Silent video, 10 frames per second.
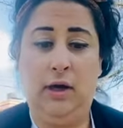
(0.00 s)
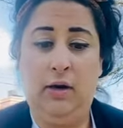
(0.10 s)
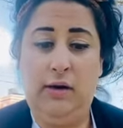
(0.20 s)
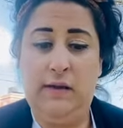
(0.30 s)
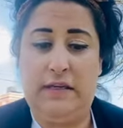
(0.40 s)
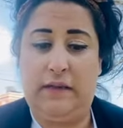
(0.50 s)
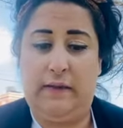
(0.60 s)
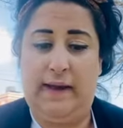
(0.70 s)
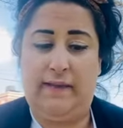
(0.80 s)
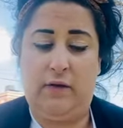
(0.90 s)
Said the
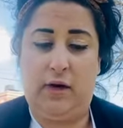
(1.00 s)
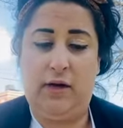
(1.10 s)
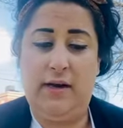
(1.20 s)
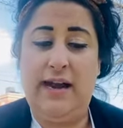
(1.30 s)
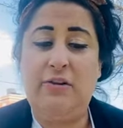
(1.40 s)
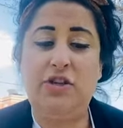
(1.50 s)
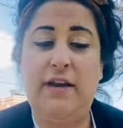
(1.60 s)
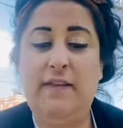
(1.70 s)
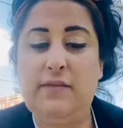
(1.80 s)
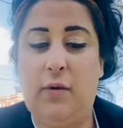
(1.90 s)
landlord. Now try
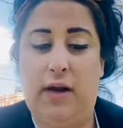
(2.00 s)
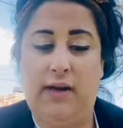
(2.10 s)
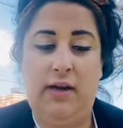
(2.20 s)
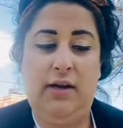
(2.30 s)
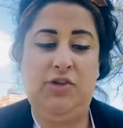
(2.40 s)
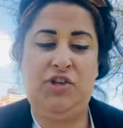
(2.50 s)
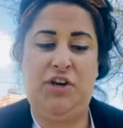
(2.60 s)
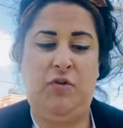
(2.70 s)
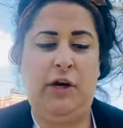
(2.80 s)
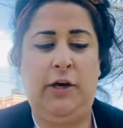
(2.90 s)
this one, Jane
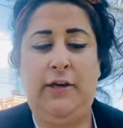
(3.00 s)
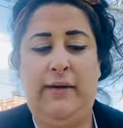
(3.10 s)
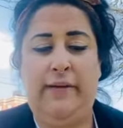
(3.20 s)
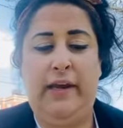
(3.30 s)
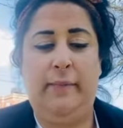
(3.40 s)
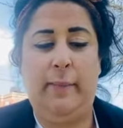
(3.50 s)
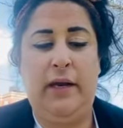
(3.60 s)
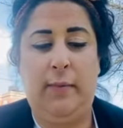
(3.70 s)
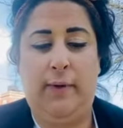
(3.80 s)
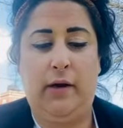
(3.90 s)
ordered, giving him a
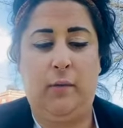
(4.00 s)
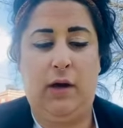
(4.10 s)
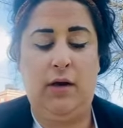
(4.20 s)
peanut butter one.